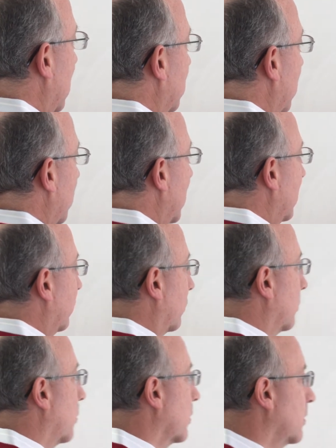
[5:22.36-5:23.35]
employees
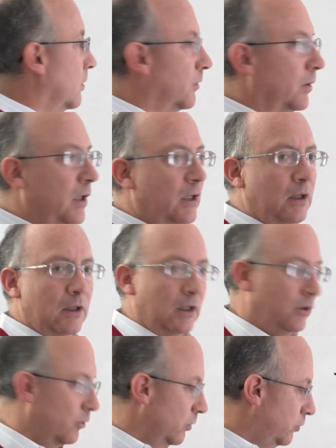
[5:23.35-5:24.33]
or workers
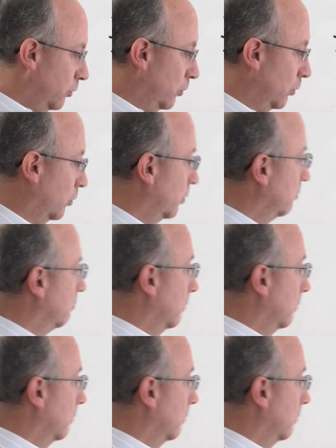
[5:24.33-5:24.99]
in order to do